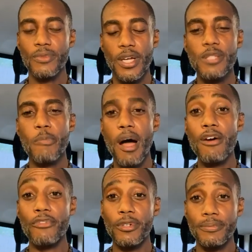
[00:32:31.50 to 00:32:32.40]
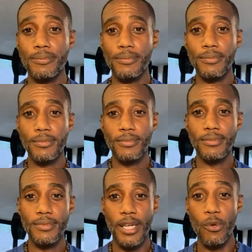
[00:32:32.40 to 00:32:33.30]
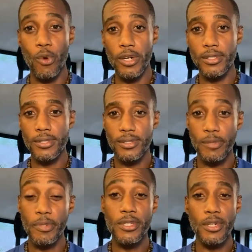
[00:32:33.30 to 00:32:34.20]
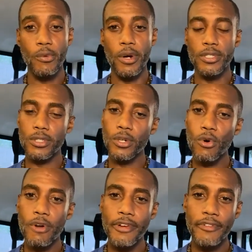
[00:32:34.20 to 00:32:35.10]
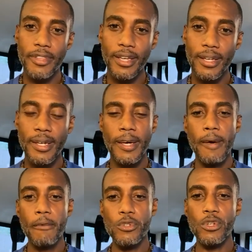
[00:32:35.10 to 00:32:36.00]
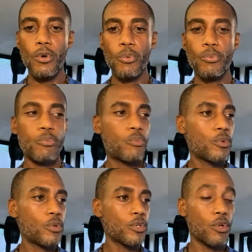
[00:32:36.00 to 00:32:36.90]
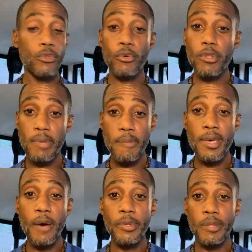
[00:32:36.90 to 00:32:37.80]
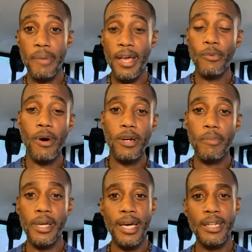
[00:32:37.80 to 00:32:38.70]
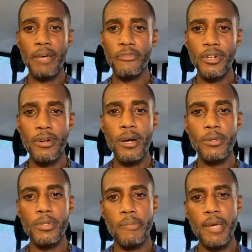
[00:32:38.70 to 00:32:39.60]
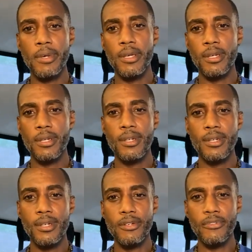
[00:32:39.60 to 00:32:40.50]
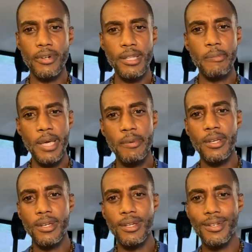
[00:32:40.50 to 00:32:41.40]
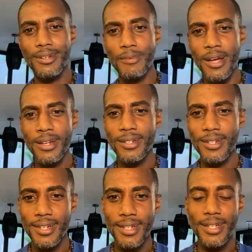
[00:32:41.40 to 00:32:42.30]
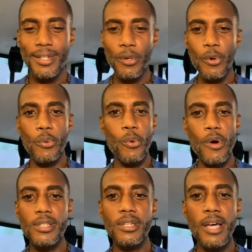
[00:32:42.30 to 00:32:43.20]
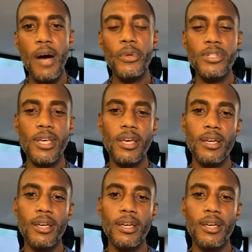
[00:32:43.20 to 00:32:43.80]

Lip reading: it's powerful and it works. Simplicity works. It's the core of everything. So you don't throw the baby out with the bathwater, but goddamn, figure out who's the baby. Figure out the baby, right? Or as the Tao would say,